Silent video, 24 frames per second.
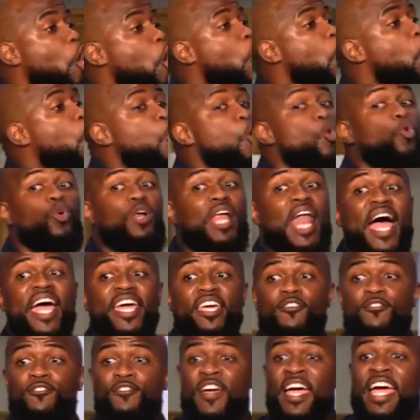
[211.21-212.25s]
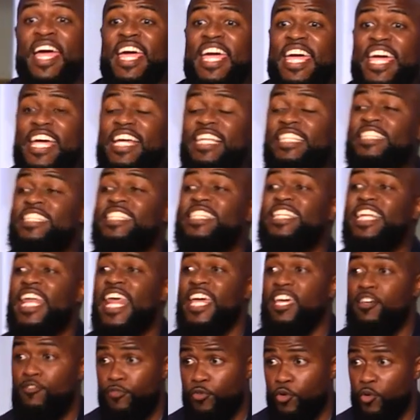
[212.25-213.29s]
whole life in
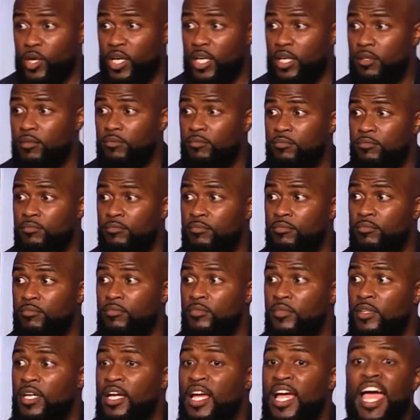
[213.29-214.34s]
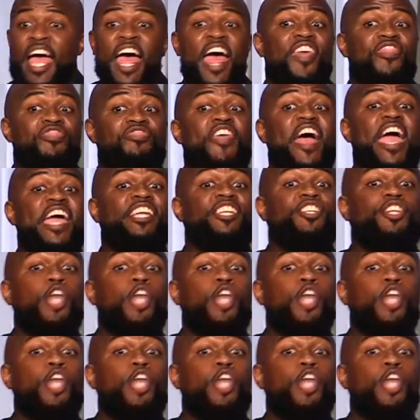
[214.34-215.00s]
slavery. They